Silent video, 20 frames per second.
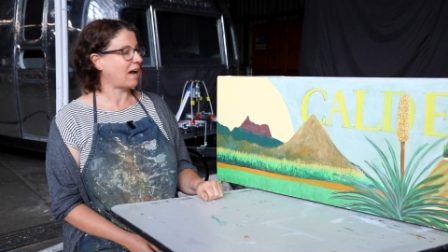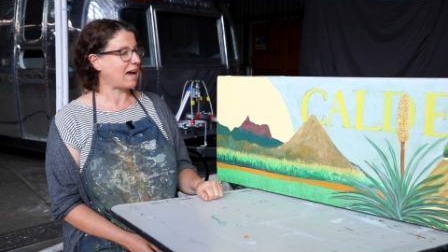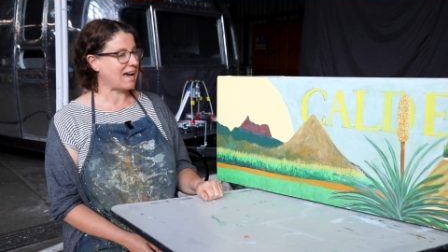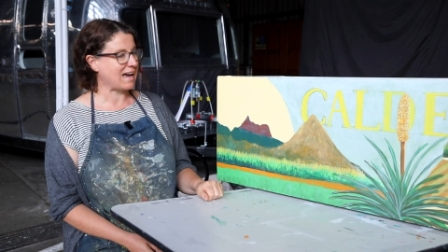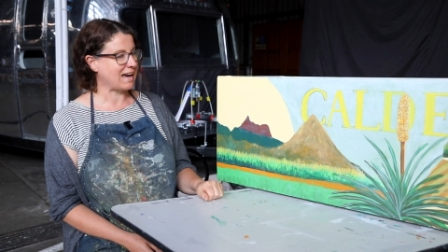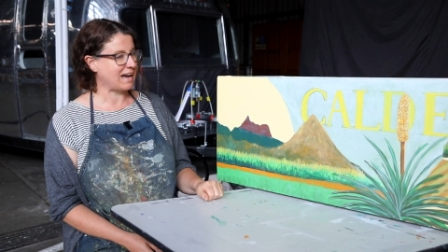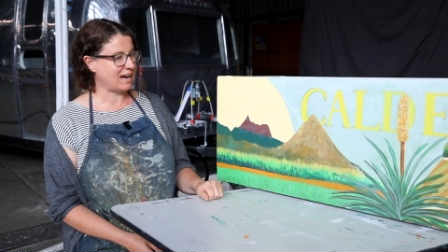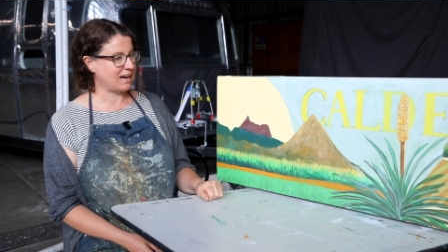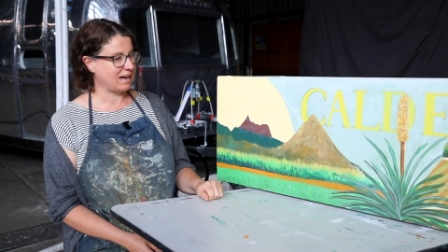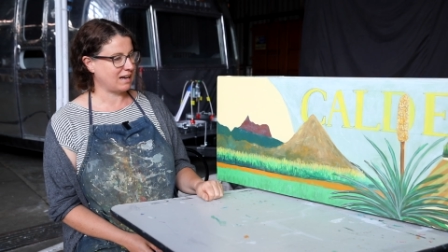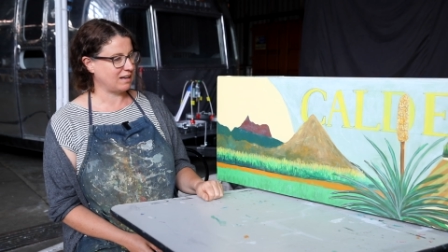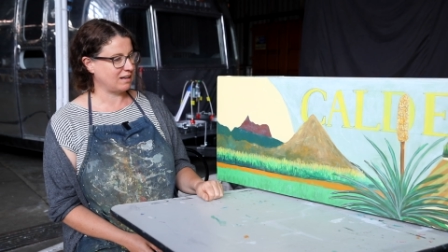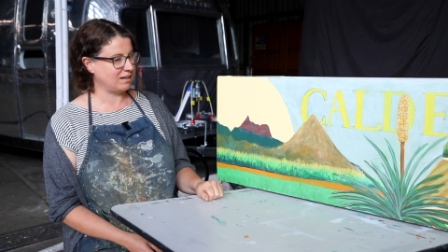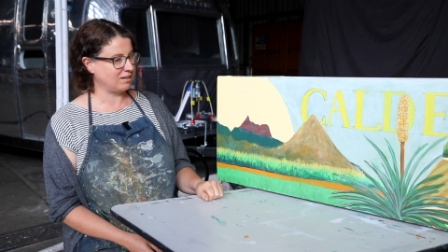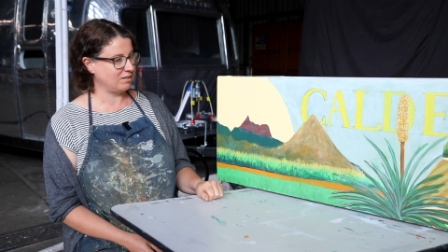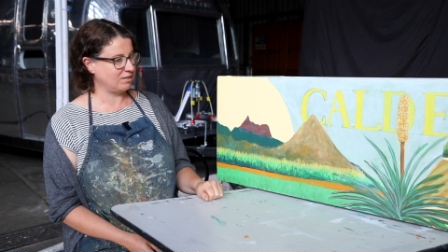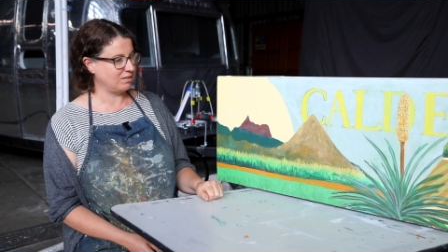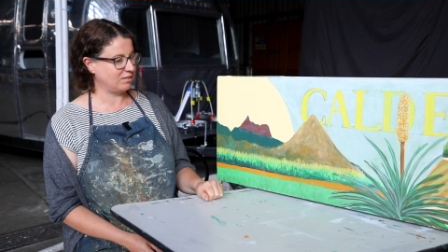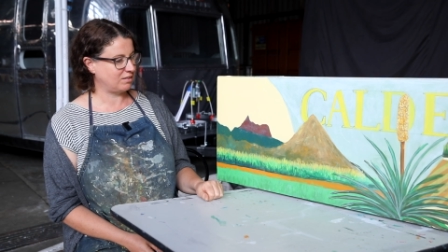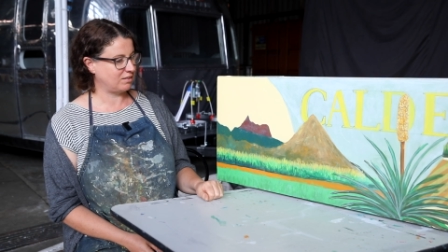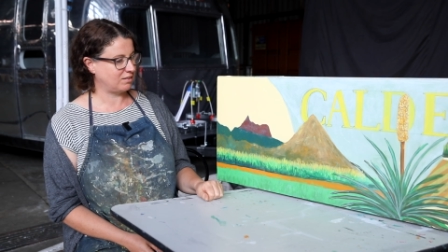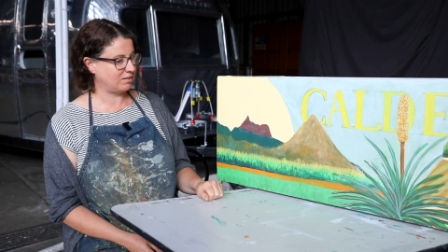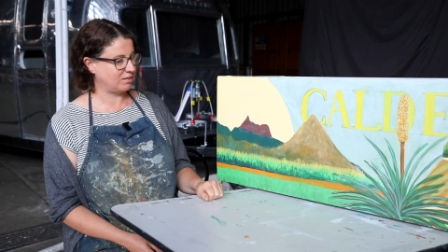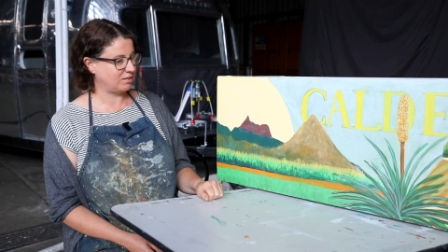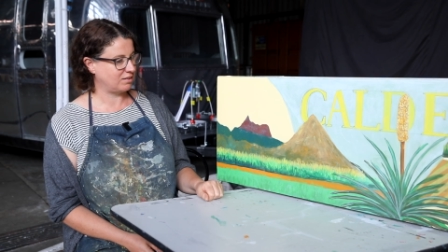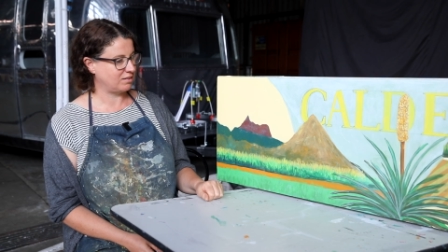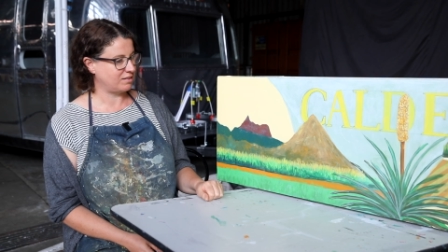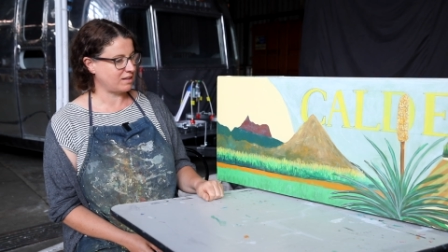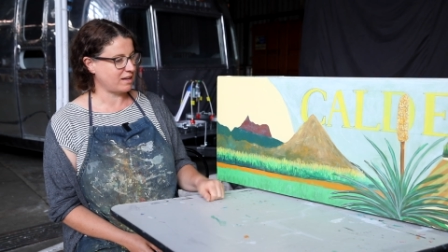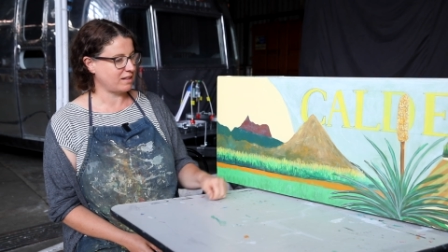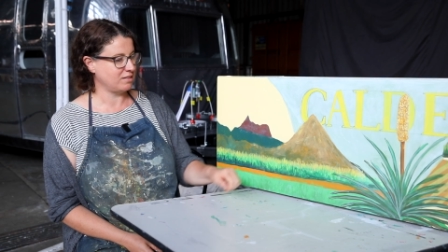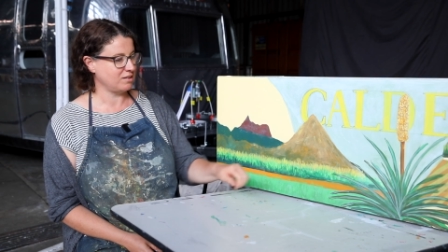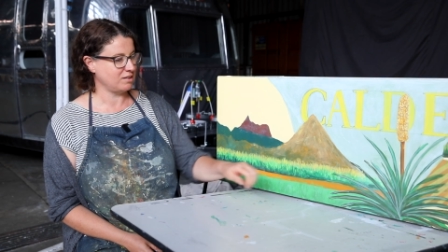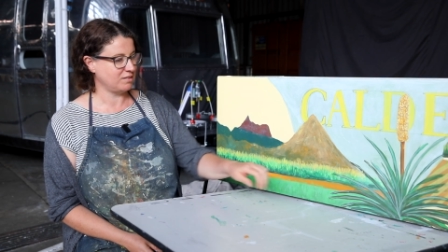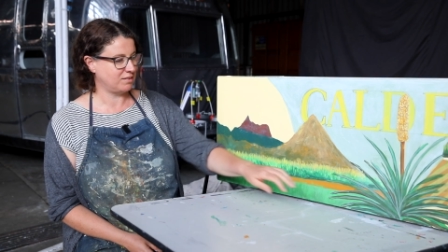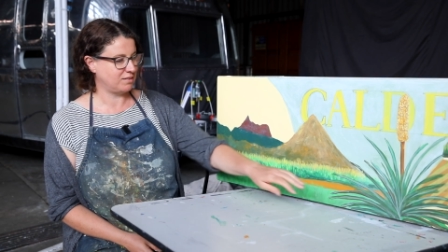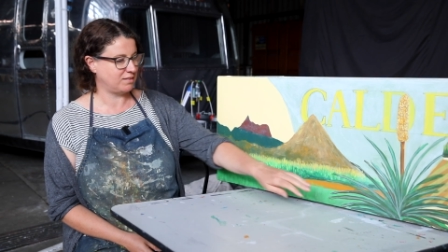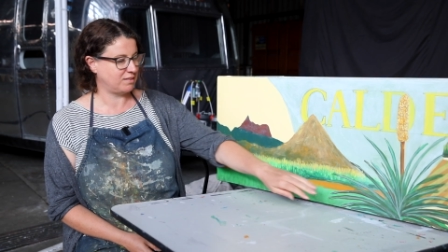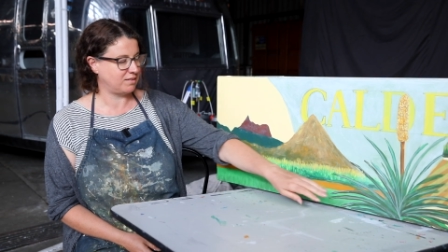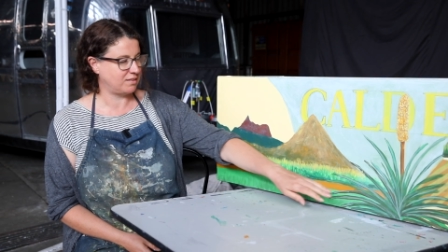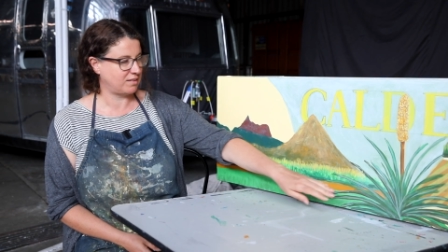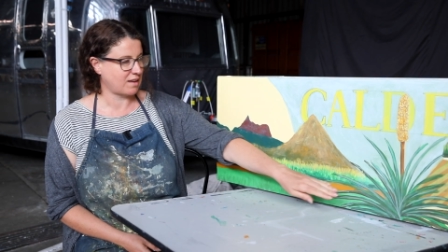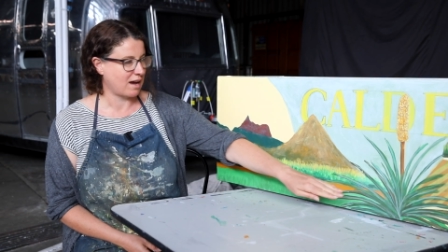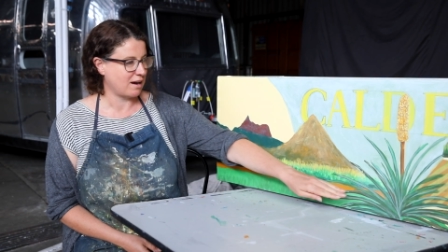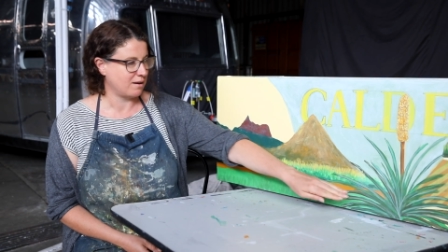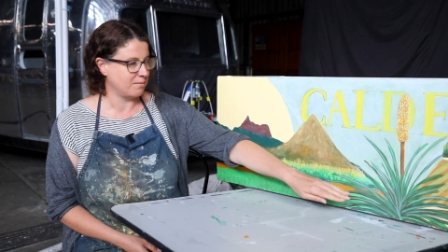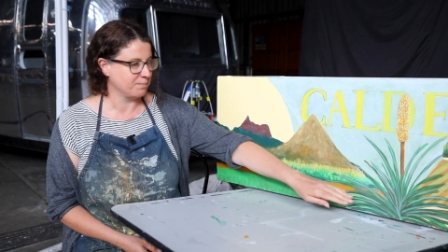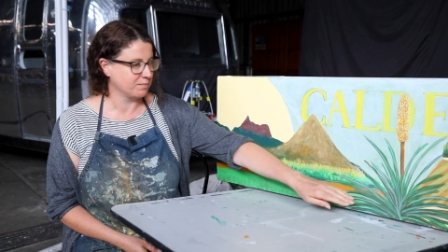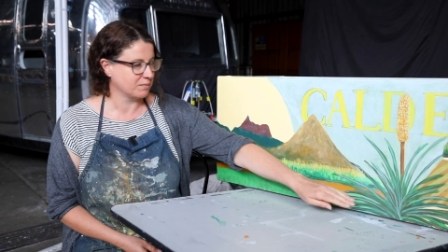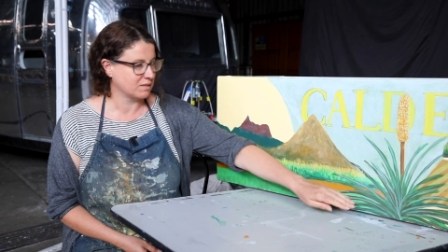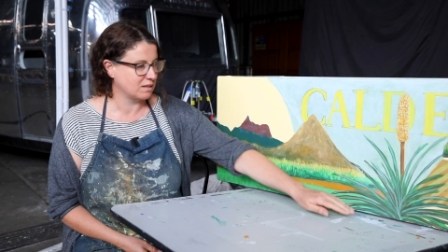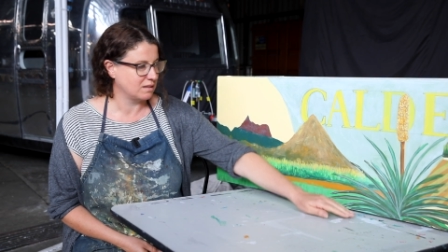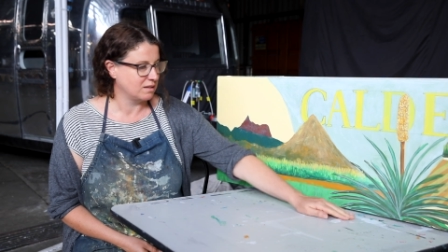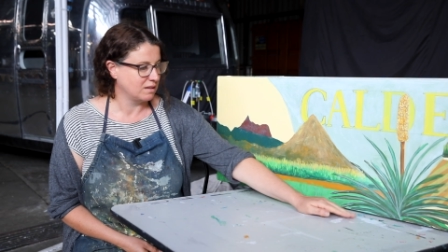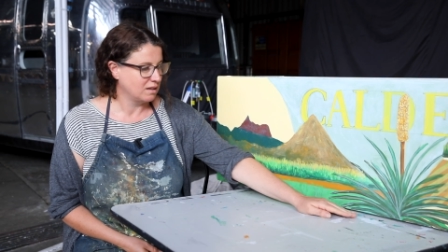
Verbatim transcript: and then this um,